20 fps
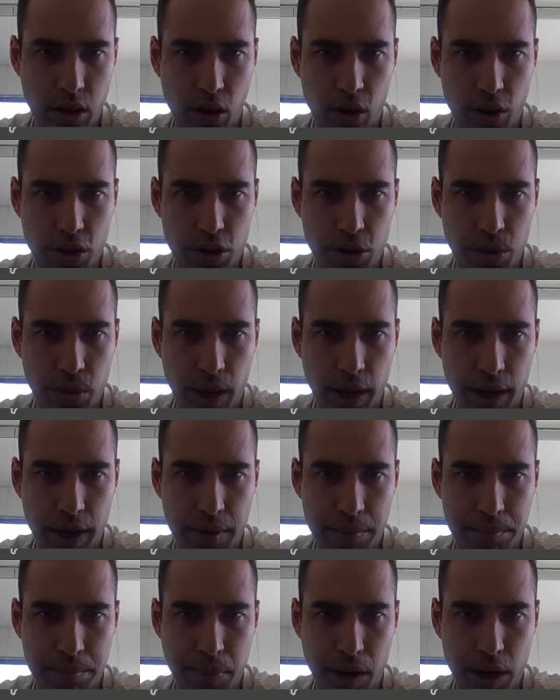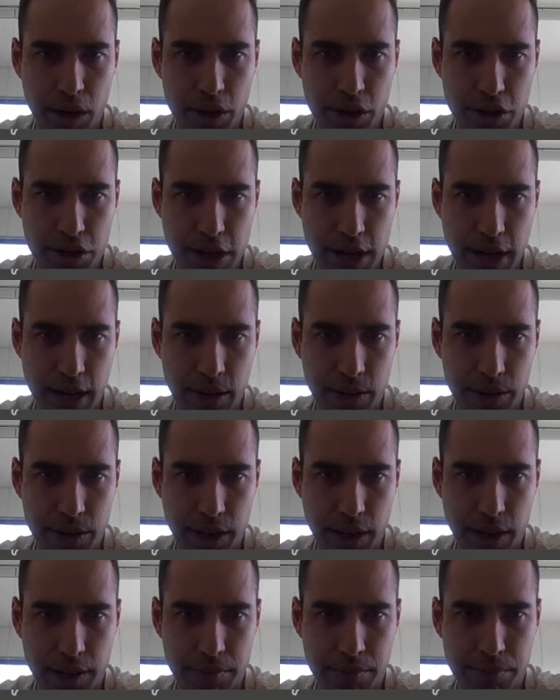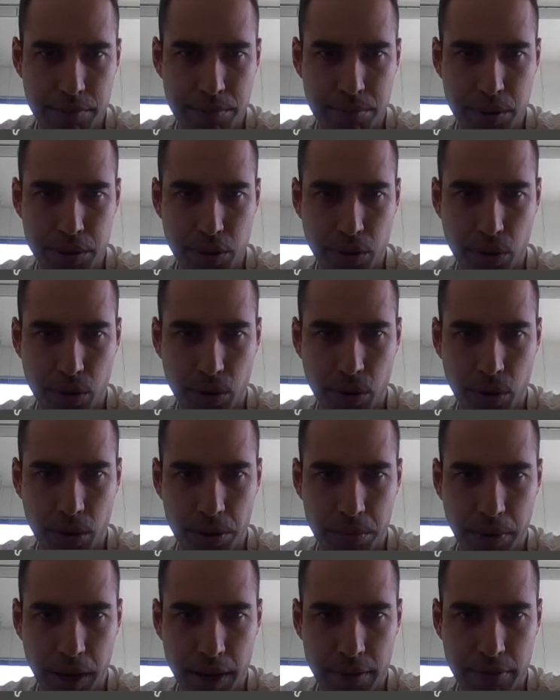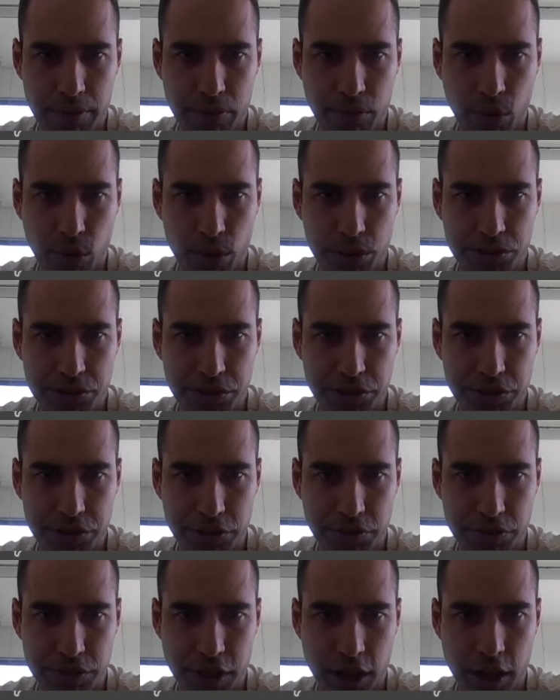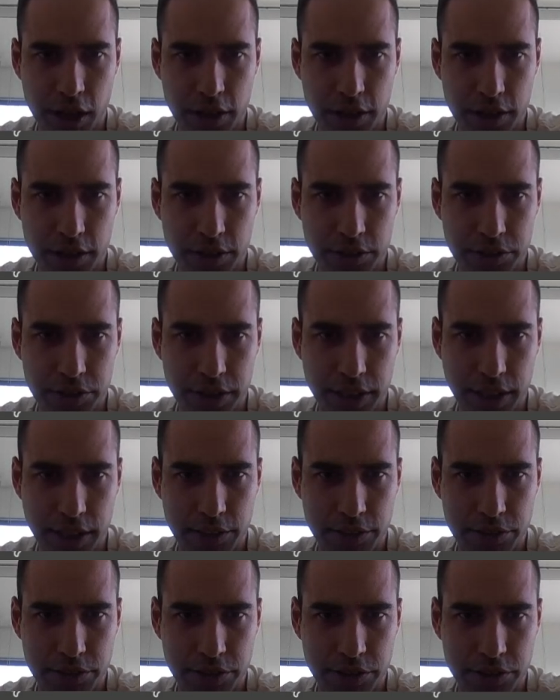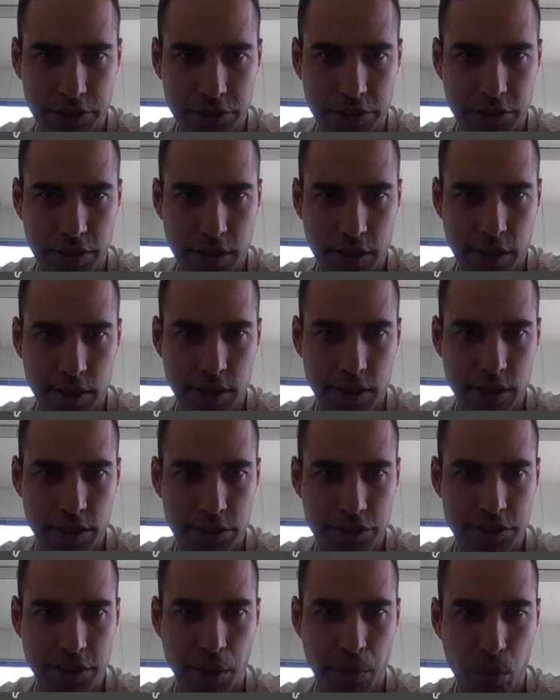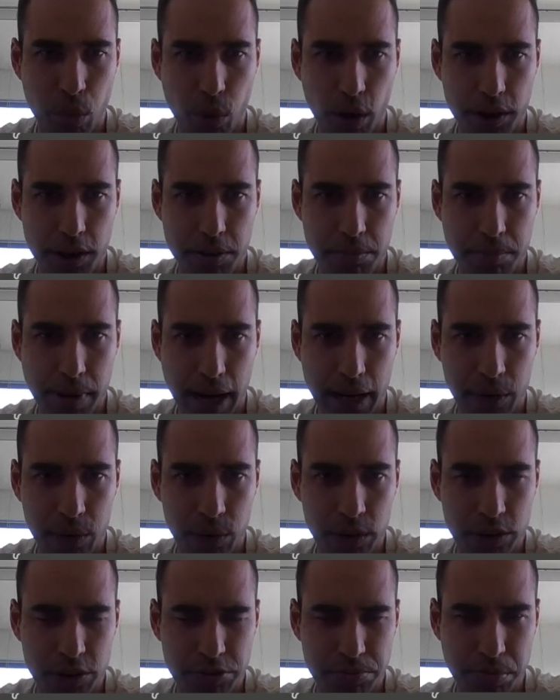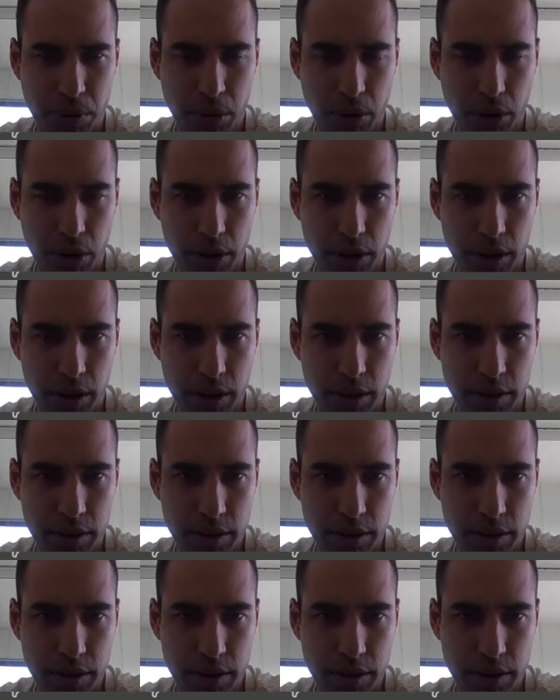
Or do I bunker down and put all my forces of darkness against this somewhat backward pawn?